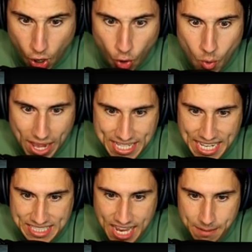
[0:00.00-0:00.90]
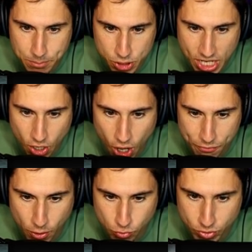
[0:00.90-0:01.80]
Oh, I could get 10%
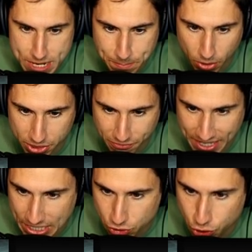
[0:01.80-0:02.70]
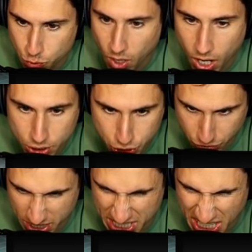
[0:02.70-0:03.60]
off a rebirth if I get
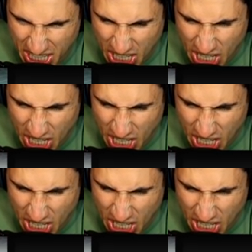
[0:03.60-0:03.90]
200.